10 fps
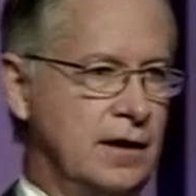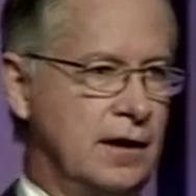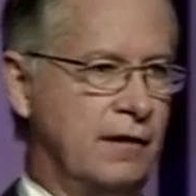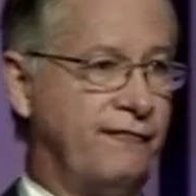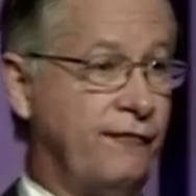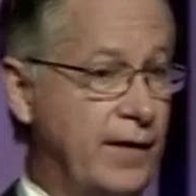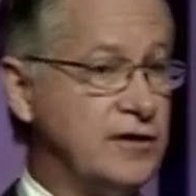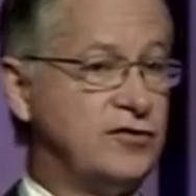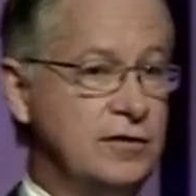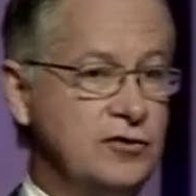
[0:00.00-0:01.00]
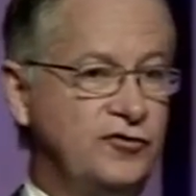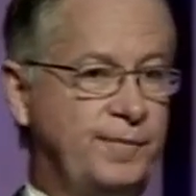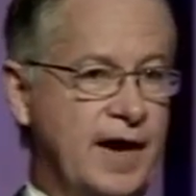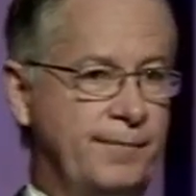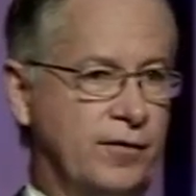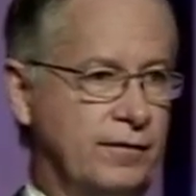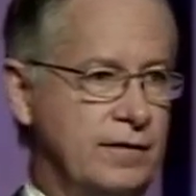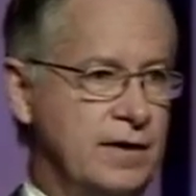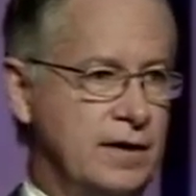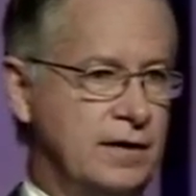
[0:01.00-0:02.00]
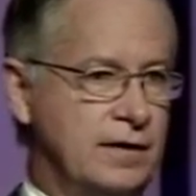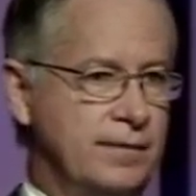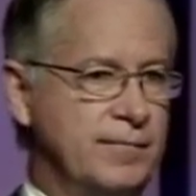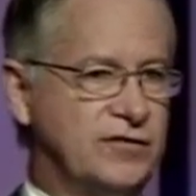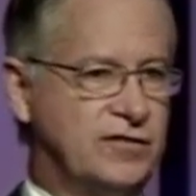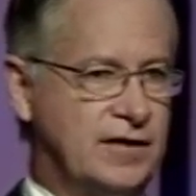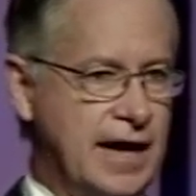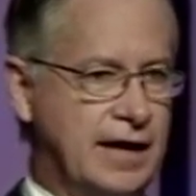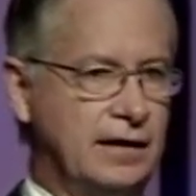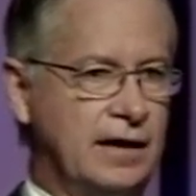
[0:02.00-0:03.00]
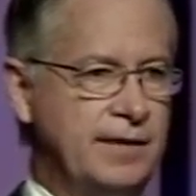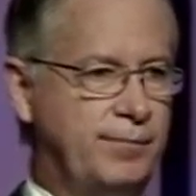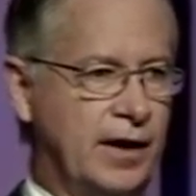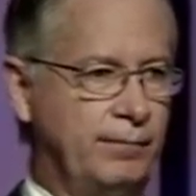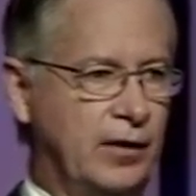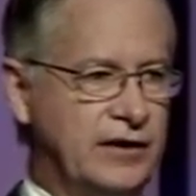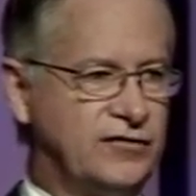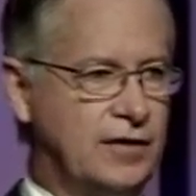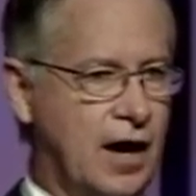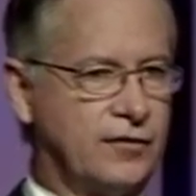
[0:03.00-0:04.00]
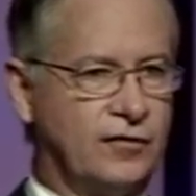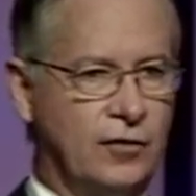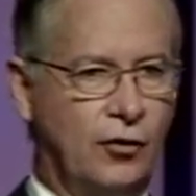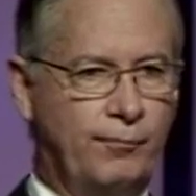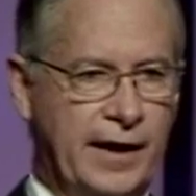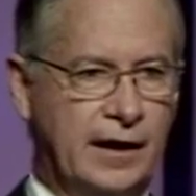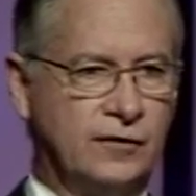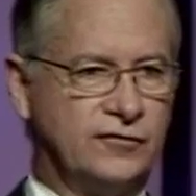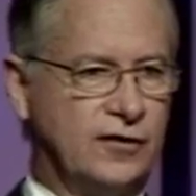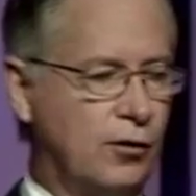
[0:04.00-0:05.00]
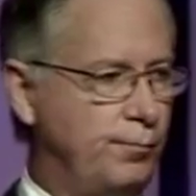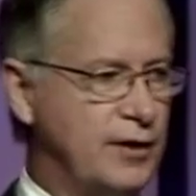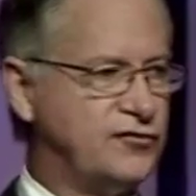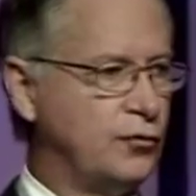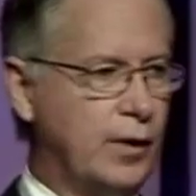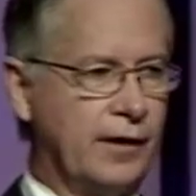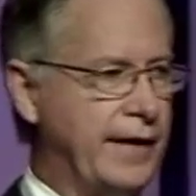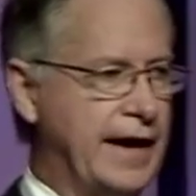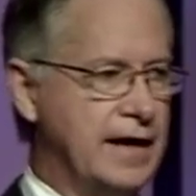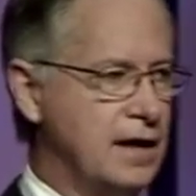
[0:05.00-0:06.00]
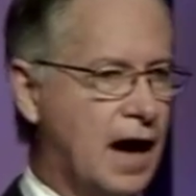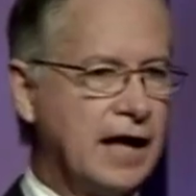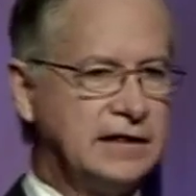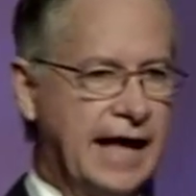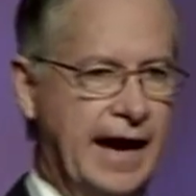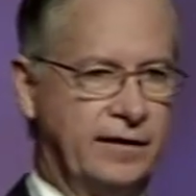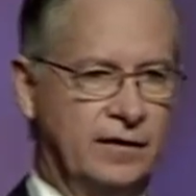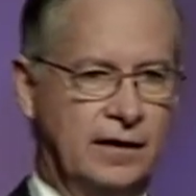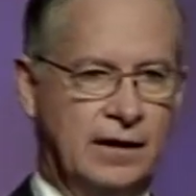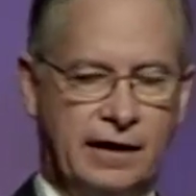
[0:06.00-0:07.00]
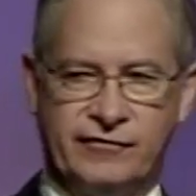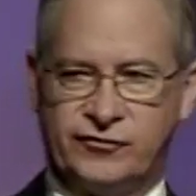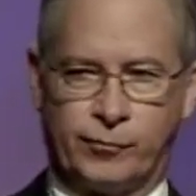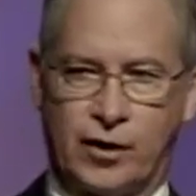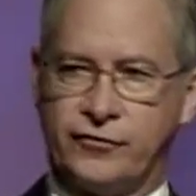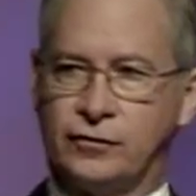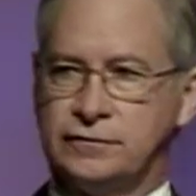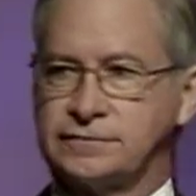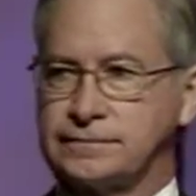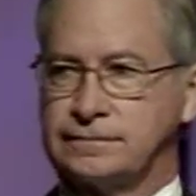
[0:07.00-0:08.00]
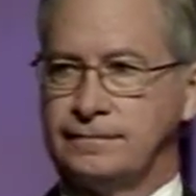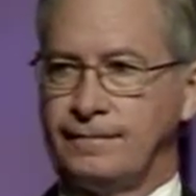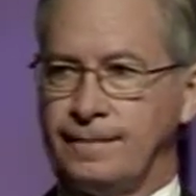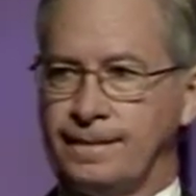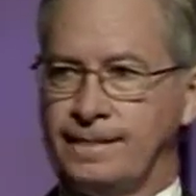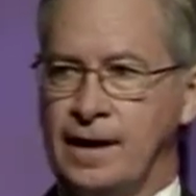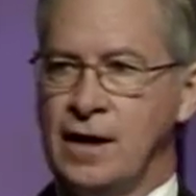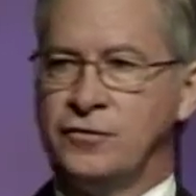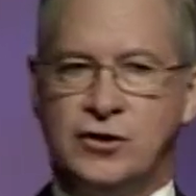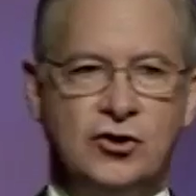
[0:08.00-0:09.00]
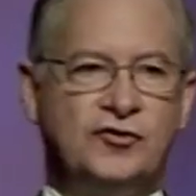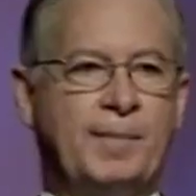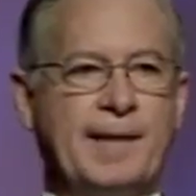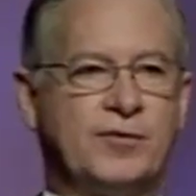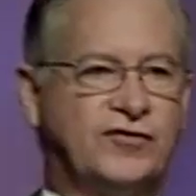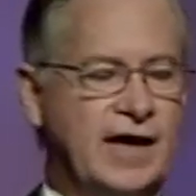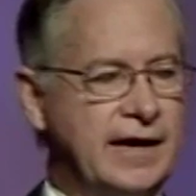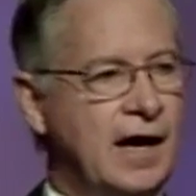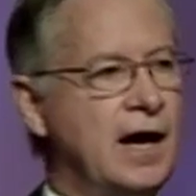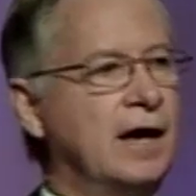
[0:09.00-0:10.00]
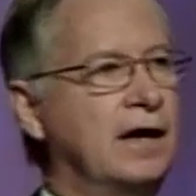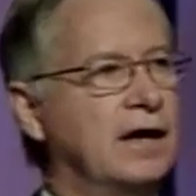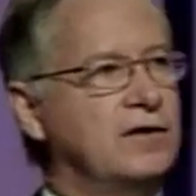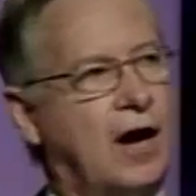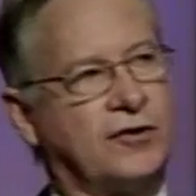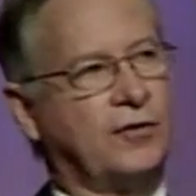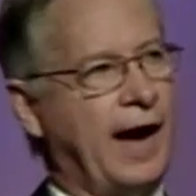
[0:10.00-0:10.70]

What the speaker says: A French newspaper mistakenly published Dr. Nobel's obituary and not that of his brother. The newspaper said, Dr.